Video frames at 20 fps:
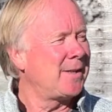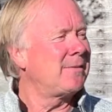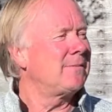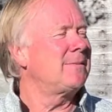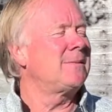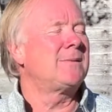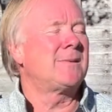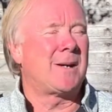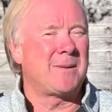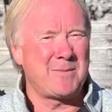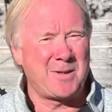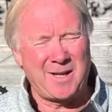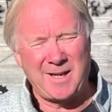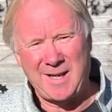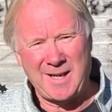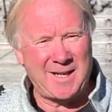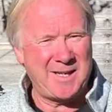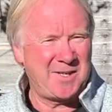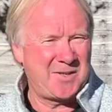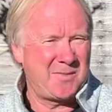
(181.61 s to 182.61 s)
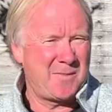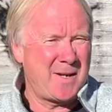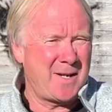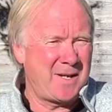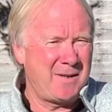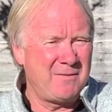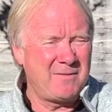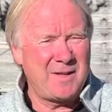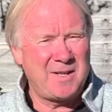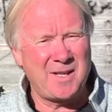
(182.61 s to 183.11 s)
oh, I'm going to get into
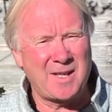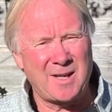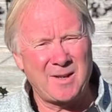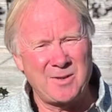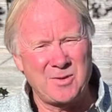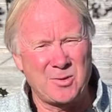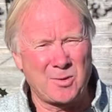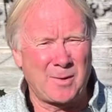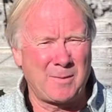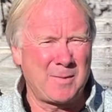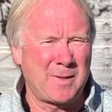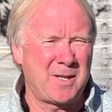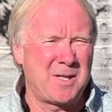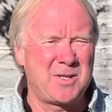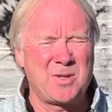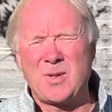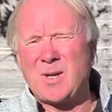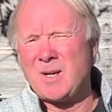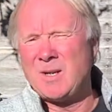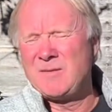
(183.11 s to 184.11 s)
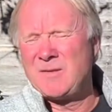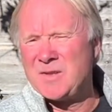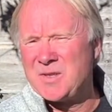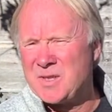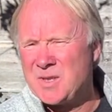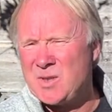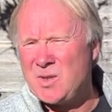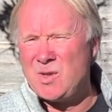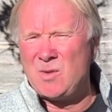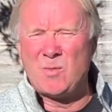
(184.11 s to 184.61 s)
making videos, or I'm going to do it over
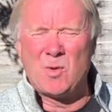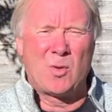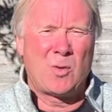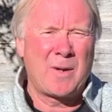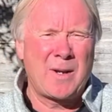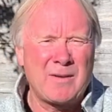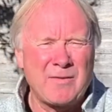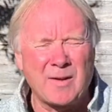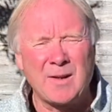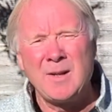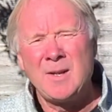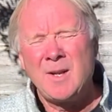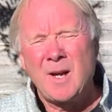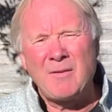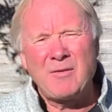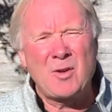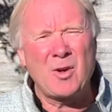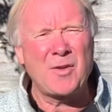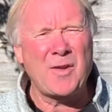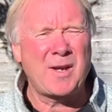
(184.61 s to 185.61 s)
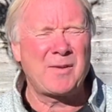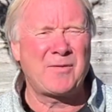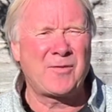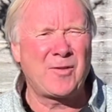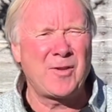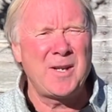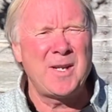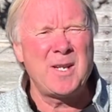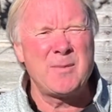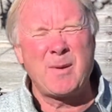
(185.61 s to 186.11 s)
Zoom or whatever. I've got that
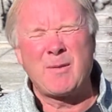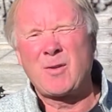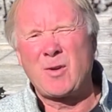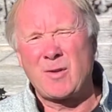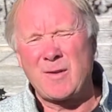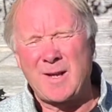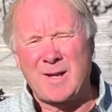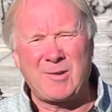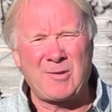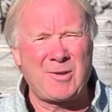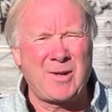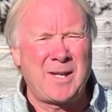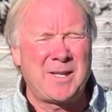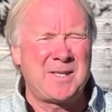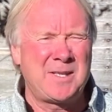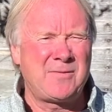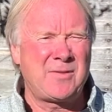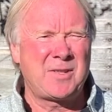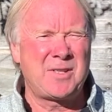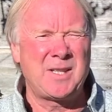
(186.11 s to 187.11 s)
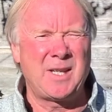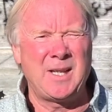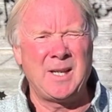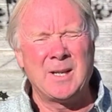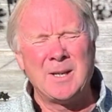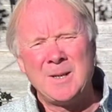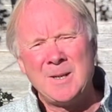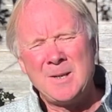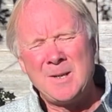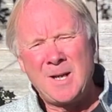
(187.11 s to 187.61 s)
freedom, I've got that creativity,
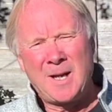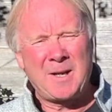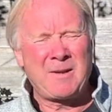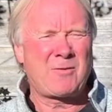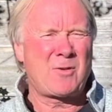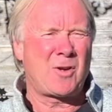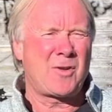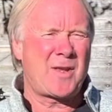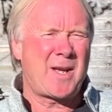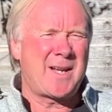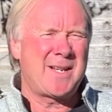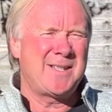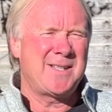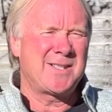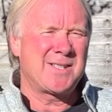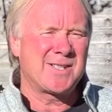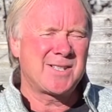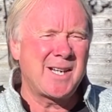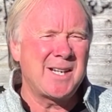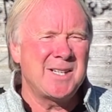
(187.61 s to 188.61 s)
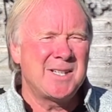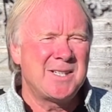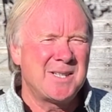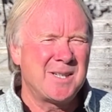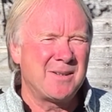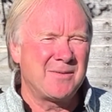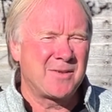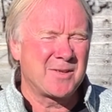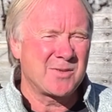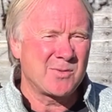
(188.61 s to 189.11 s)
and I've got that
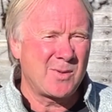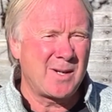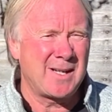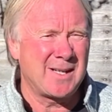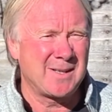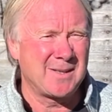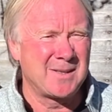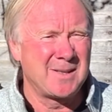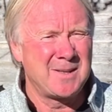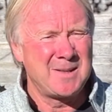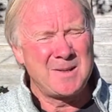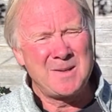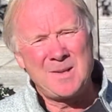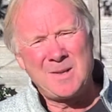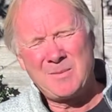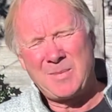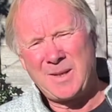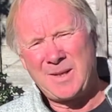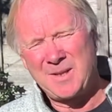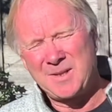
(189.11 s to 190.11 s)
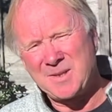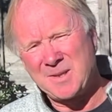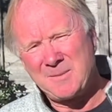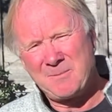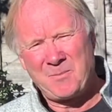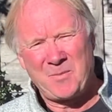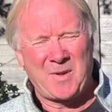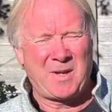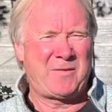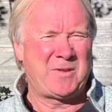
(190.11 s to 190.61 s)
incentive as well. Because
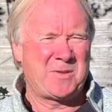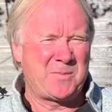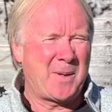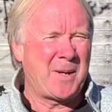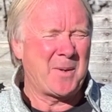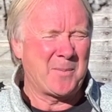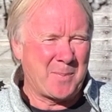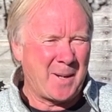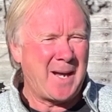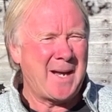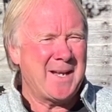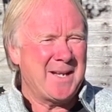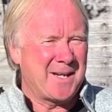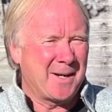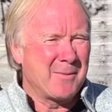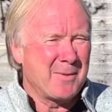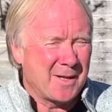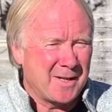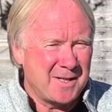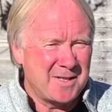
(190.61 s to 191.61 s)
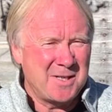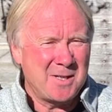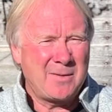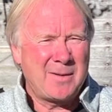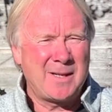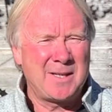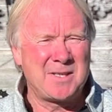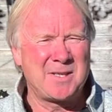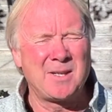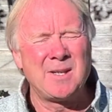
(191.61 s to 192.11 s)
if it's better paid, I'm going to do
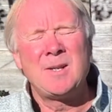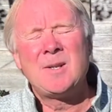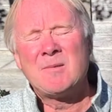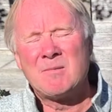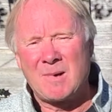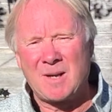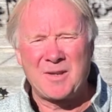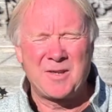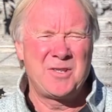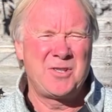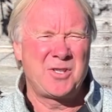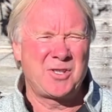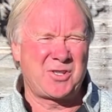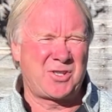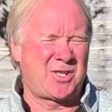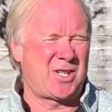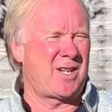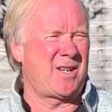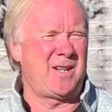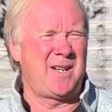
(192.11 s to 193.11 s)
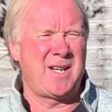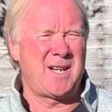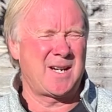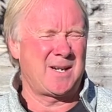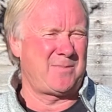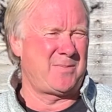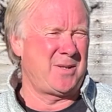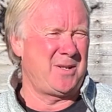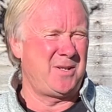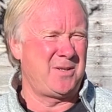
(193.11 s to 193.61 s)
it, rather than just turning
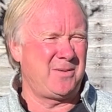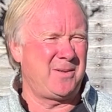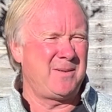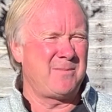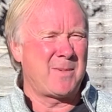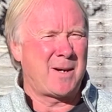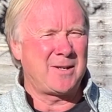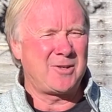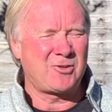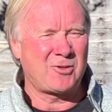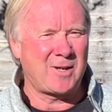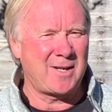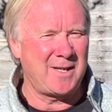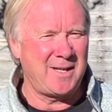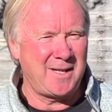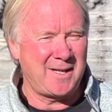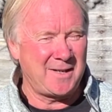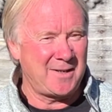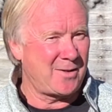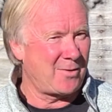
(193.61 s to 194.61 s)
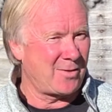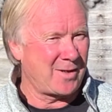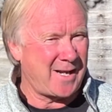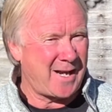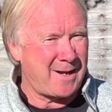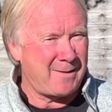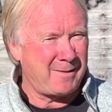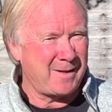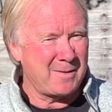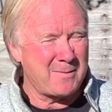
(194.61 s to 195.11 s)
up and doing my training and not
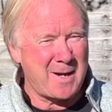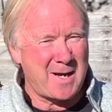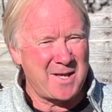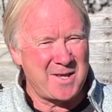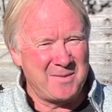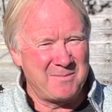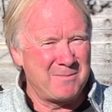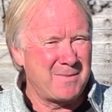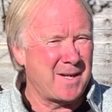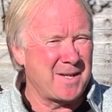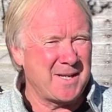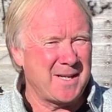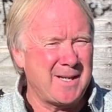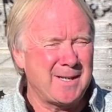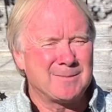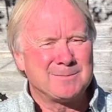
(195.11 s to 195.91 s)
caring about the money.